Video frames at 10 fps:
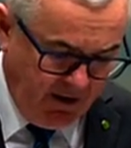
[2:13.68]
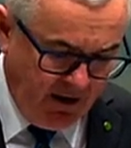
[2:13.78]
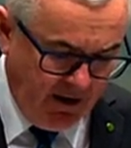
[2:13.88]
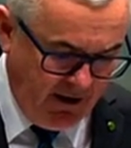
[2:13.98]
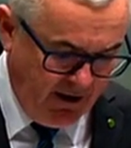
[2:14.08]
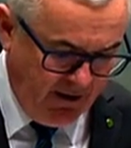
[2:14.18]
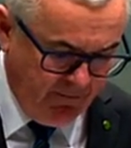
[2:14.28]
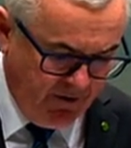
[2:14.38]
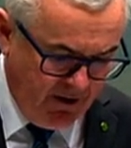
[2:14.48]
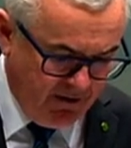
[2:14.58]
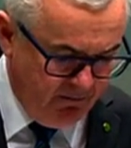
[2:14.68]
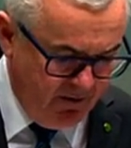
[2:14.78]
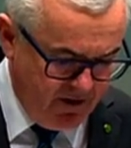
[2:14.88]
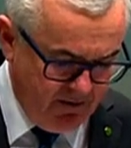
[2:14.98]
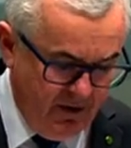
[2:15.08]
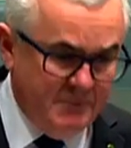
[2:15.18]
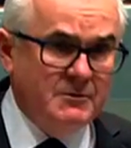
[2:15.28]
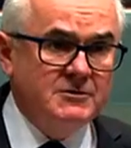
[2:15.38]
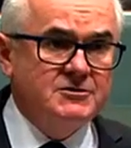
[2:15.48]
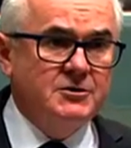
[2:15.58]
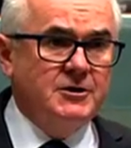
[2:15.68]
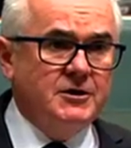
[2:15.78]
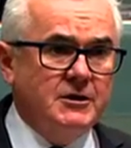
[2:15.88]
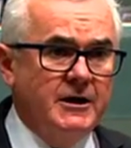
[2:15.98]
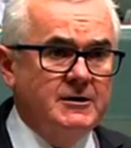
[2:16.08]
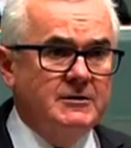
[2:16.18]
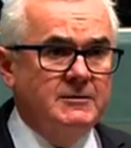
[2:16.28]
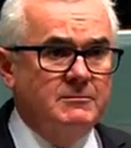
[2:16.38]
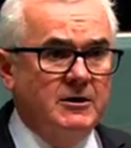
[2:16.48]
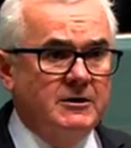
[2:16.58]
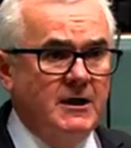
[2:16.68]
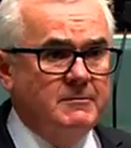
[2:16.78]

The amendment circulated in my name,